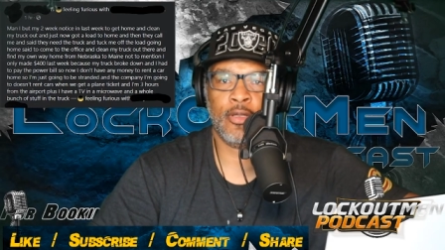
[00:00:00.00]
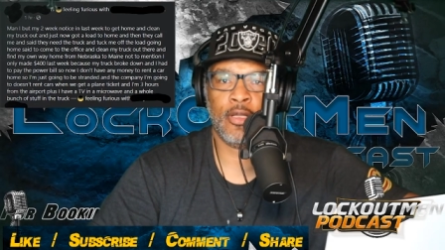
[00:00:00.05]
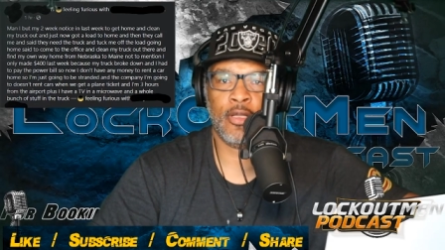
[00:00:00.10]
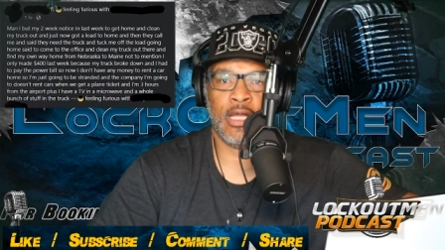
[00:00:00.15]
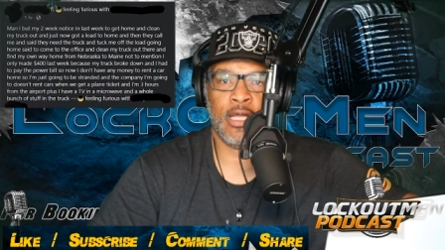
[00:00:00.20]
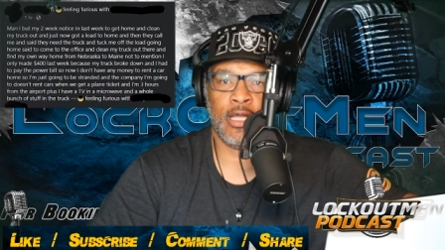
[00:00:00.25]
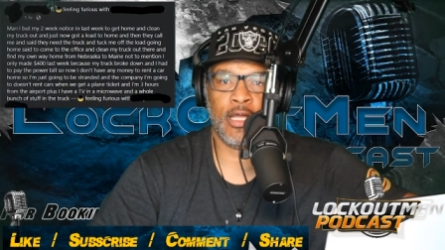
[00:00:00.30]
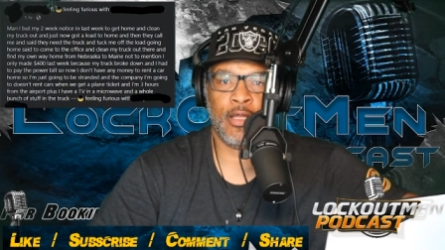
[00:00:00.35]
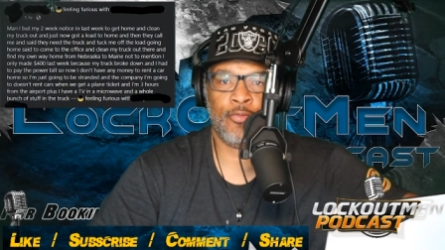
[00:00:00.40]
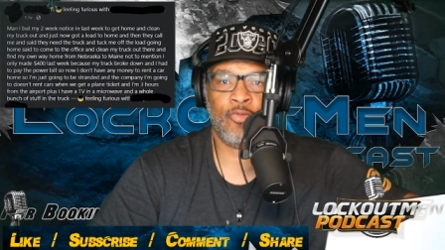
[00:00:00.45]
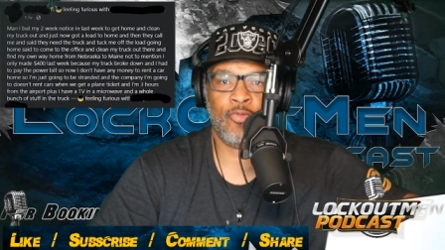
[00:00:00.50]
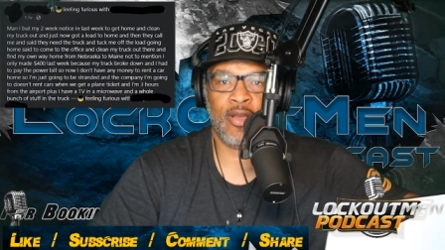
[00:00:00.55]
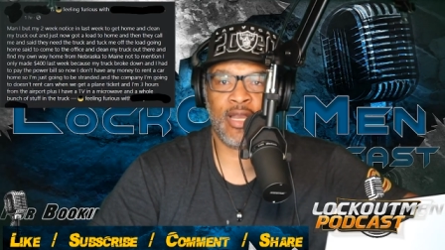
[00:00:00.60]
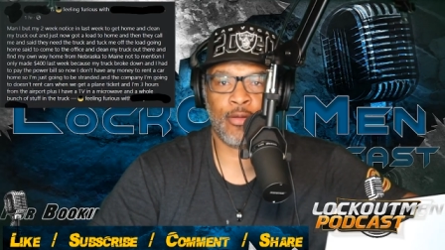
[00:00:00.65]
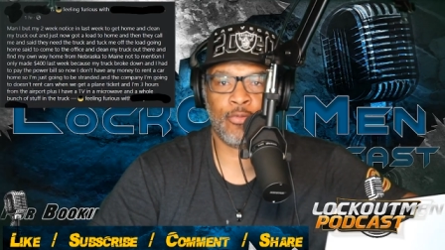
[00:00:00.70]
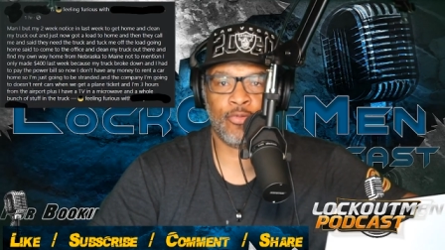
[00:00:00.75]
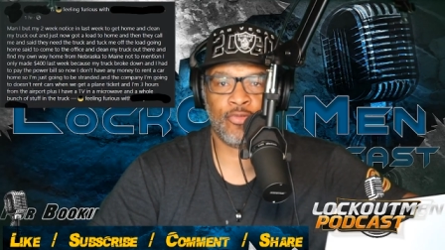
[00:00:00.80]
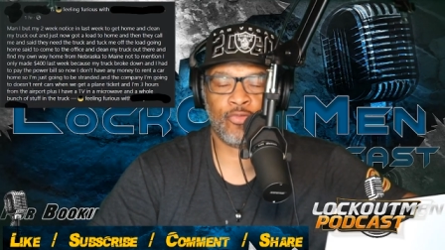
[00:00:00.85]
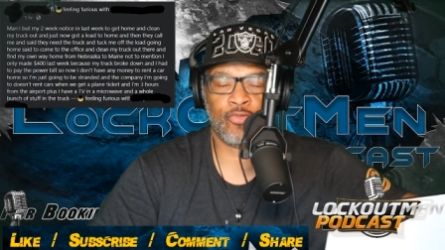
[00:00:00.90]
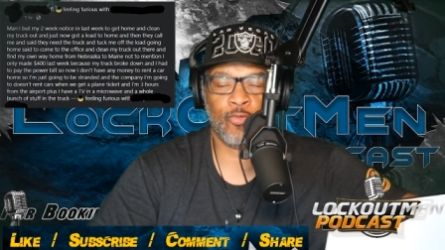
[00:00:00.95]
uh, when I
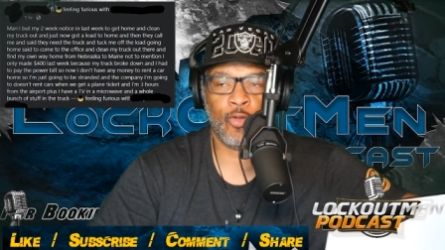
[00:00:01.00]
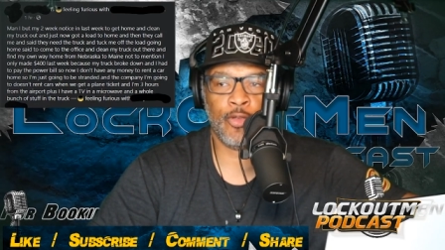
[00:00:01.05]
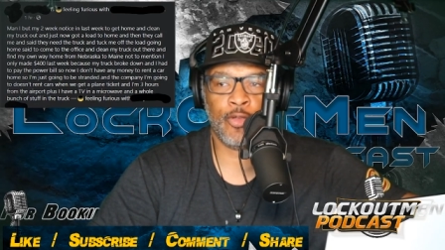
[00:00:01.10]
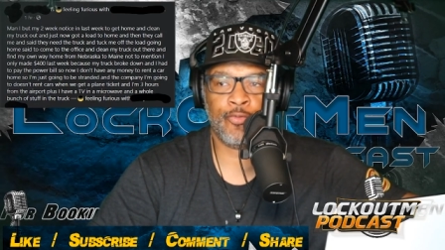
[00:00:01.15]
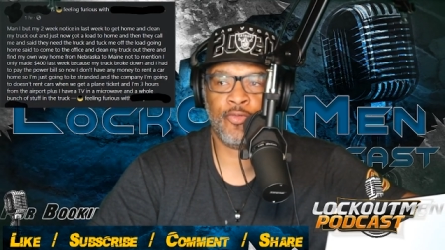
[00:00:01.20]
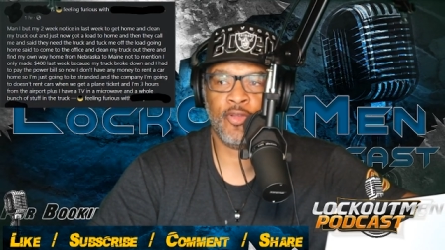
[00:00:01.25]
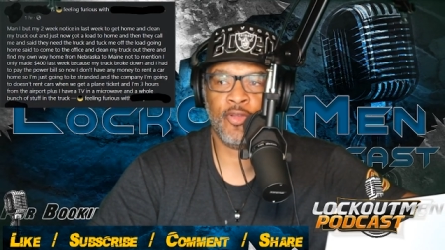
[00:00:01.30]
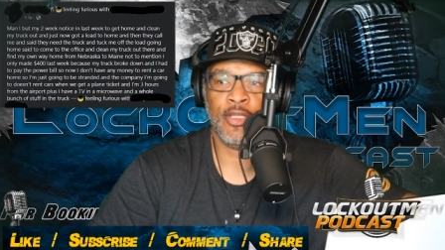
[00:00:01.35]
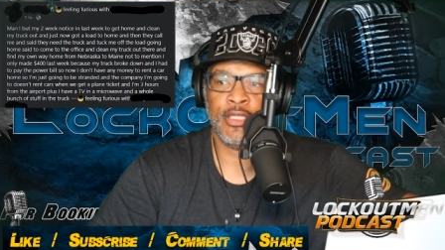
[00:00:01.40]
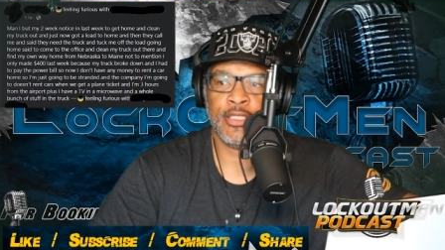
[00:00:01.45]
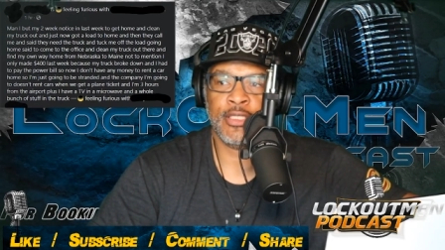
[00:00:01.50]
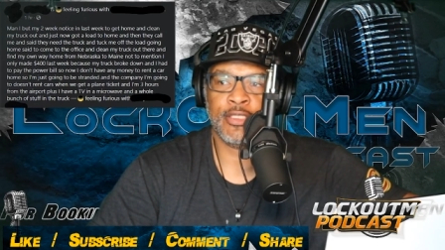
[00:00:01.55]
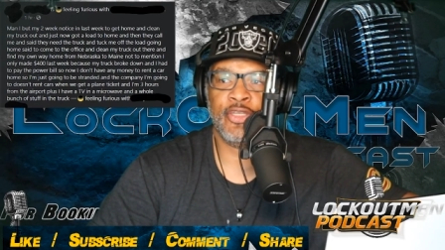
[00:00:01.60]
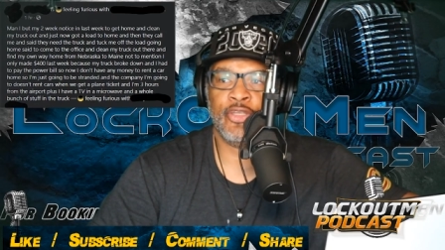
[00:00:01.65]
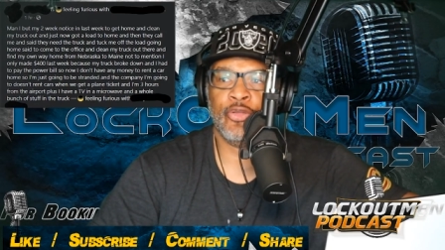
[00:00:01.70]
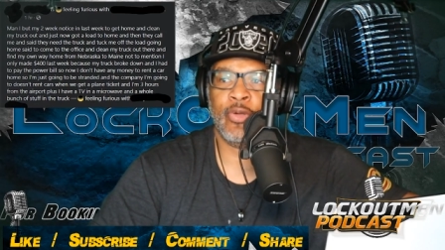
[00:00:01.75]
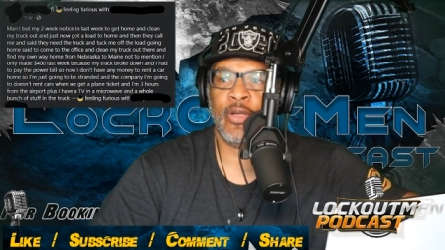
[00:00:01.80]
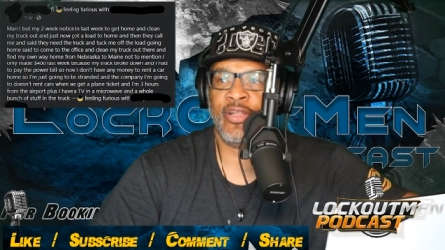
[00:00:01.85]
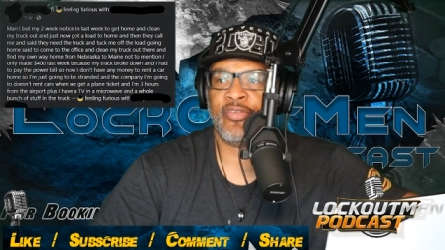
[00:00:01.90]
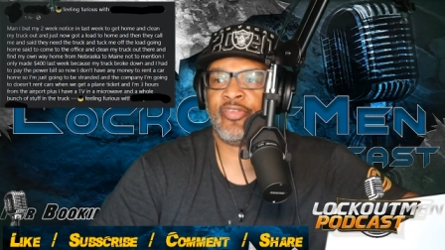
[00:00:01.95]
was with
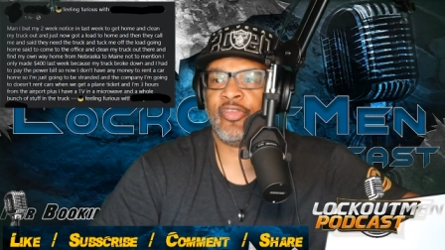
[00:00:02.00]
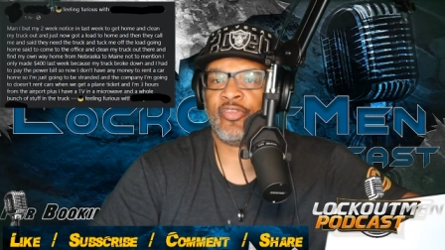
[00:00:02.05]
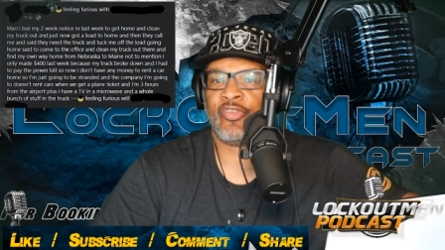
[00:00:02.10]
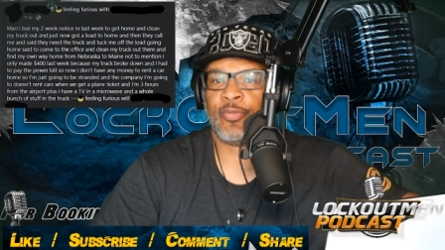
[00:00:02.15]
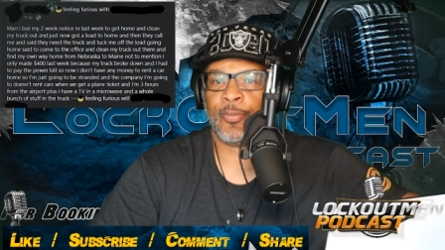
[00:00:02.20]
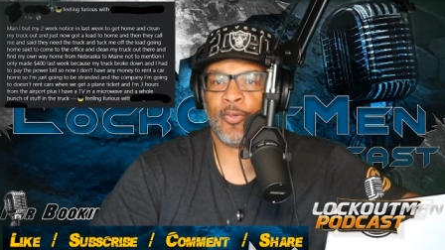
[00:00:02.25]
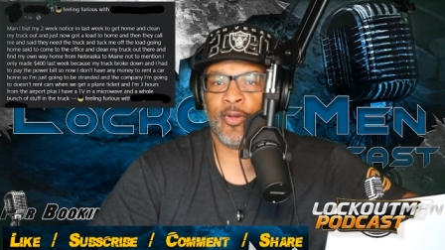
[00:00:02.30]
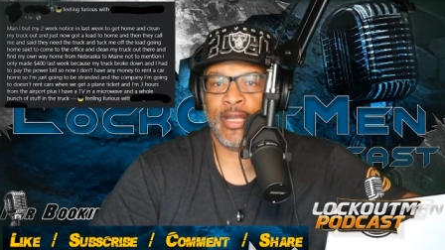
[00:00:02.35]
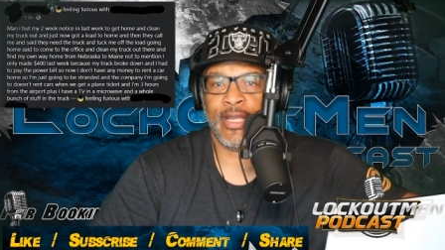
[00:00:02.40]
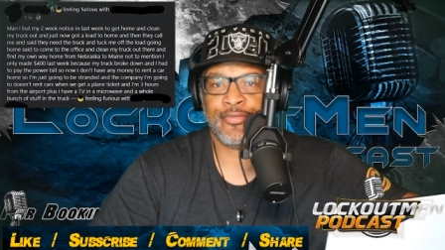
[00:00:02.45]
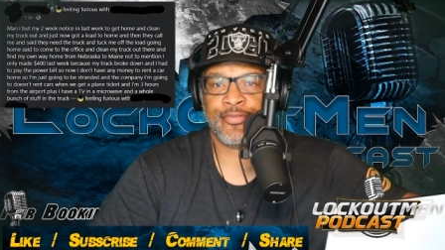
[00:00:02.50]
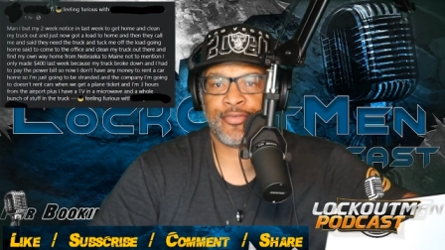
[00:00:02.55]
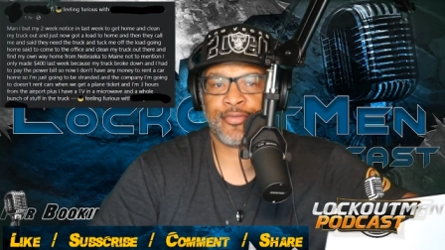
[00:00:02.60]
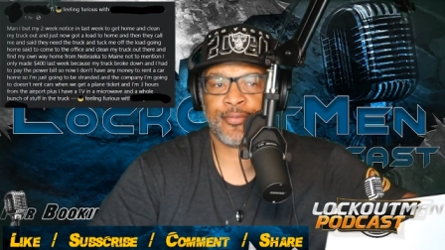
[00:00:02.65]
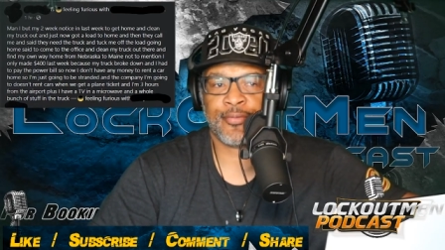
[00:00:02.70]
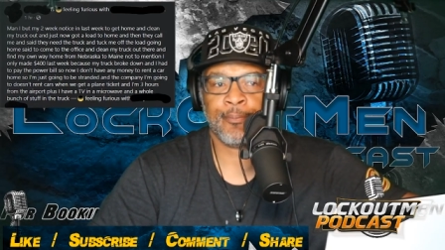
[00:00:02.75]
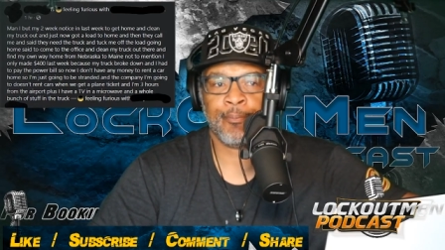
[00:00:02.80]
U S Express.